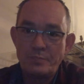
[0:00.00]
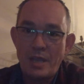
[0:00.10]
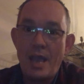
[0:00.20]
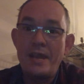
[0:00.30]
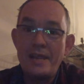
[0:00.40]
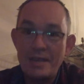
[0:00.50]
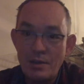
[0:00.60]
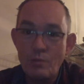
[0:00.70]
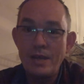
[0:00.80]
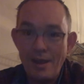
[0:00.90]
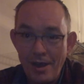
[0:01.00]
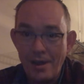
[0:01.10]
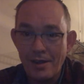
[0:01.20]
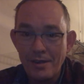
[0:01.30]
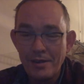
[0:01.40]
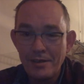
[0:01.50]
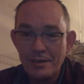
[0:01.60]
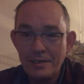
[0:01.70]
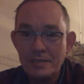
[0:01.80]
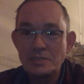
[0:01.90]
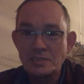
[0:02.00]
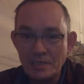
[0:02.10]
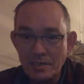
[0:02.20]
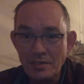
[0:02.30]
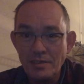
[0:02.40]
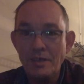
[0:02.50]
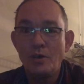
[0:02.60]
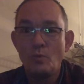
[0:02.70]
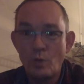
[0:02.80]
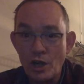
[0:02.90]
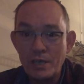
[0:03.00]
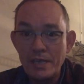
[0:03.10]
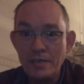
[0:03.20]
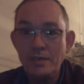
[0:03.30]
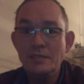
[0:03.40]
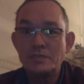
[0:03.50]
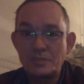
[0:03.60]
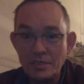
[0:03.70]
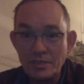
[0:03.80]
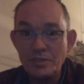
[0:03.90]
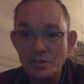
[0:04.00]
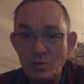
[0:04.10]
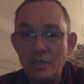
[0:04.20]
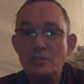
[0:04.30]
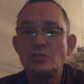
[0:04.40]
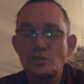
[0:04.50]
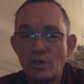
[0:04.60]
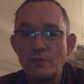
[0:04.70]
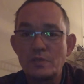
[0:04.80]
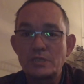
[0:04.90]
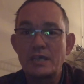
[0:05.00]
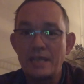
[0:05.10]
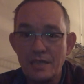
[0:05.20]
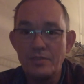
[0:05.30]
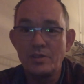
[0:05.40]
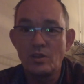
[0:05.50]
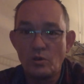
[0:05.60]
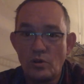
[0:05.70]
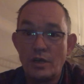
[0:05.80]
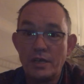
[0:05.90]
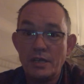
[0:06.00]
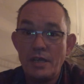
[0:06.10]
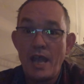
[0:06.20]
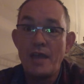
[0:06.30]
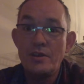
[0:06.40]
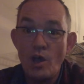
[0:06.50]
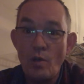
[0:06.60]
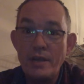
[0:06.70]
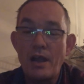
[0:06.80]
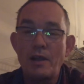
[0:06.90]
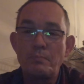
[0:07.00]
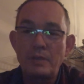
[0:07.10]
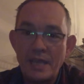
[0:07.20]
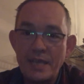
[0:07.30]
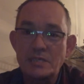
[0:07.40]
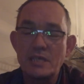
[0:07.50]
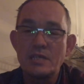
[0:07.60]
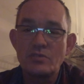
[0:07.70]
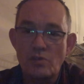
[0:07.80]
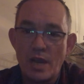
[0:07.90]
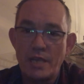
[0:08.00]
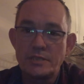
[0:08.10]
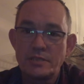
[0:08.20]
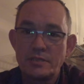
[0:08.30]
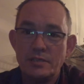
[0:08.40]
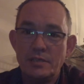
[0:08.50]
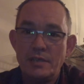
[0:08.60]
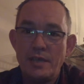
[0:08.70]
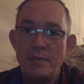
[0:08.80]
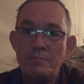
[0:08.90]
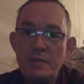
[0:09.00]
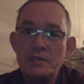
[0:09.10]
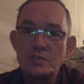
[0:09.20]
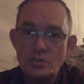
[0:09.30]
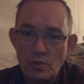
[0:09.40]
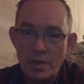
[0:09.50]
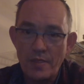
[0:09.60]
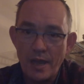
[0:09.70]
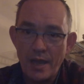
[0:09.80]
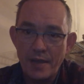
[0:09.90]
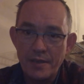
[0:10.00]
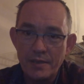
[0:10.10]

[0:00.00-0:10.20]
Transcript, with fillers: And here we are, still working, still doing service in the Lord, and knowing our place in Christ, and being assured of that.